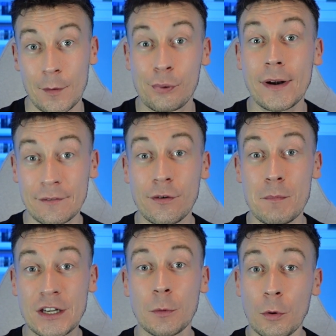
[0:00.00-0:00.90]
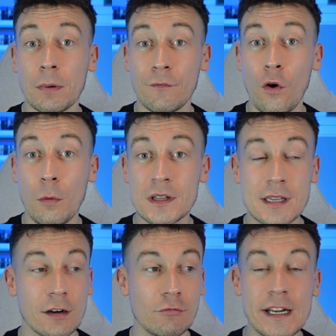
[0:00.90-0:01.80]
Pretty formidable performance
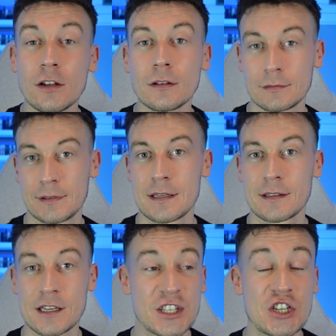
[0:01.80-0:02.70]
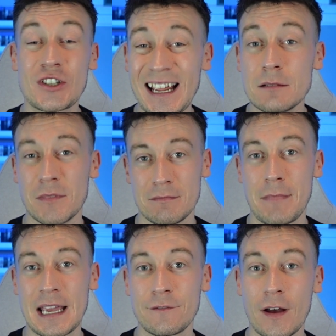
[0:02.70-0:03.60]
and a real statement
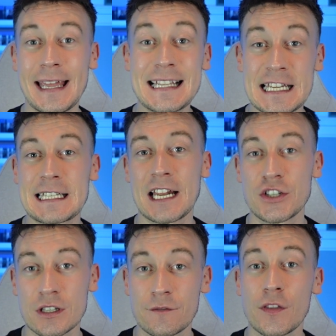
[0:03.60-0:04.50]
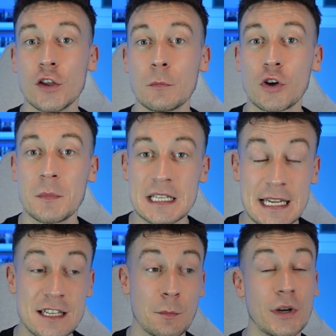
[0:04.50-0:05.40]
made for his intentions for the upcoming
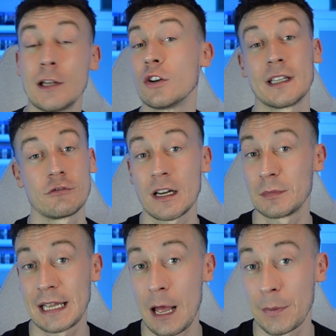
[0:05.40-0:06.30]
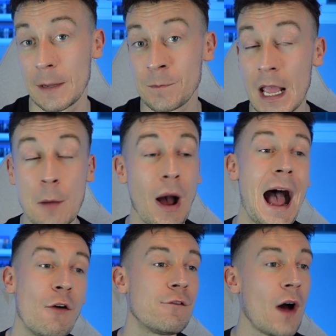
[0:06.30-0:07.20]
season, but he looked incredibly happy. But
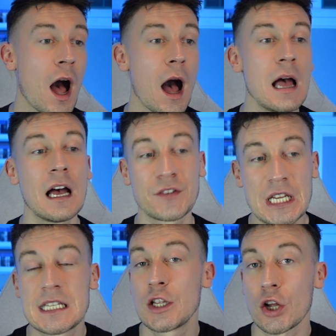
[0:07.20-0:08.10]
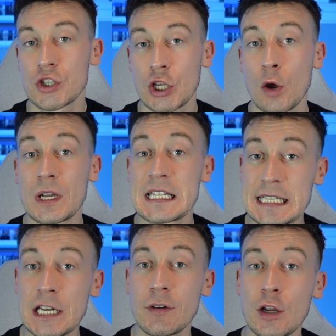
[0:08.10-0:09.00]
how far have City got to go,
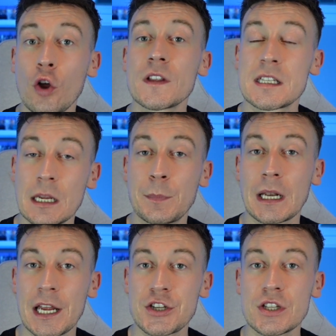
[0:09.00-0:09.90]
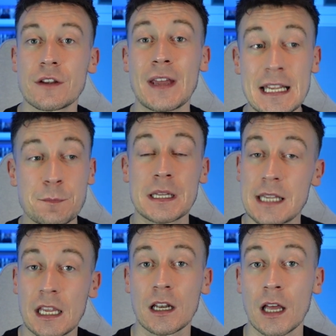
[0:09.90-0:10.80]
considering all the stipulations of his
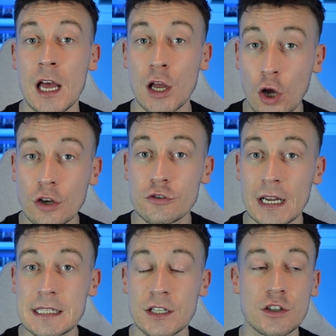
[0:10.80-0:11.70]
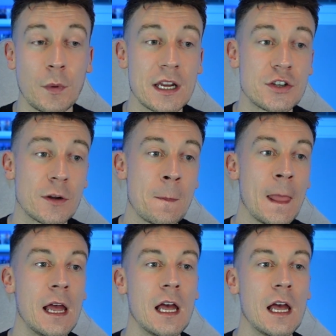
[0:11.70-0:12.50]
particular contract situation?